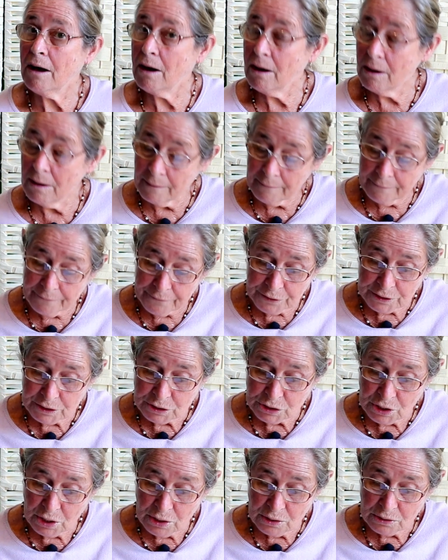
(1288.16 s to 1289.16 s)
of the
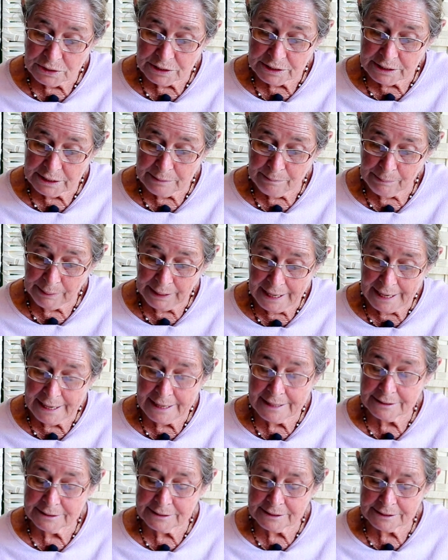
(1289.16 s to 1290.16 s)
Tulasi
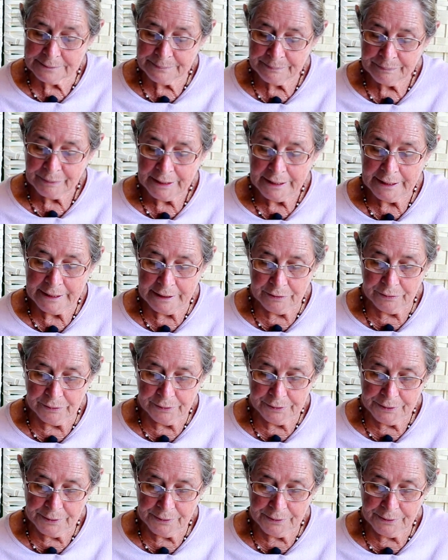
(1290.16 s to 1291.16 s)
plants here
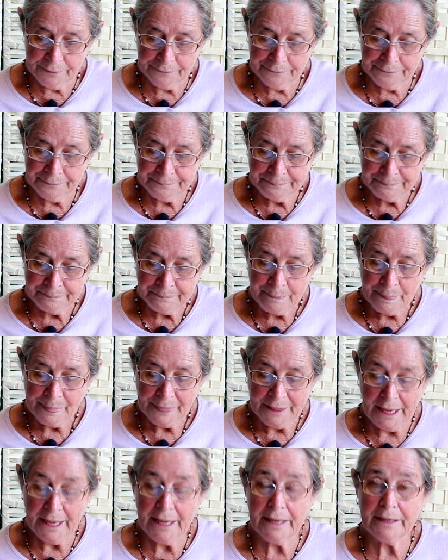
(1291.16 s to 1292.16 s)
on earth,
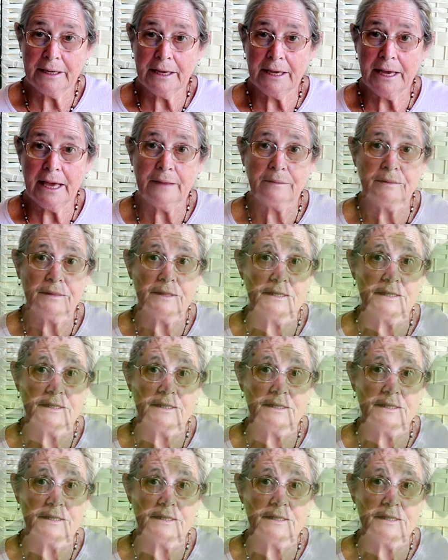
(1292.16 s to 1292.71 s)
and at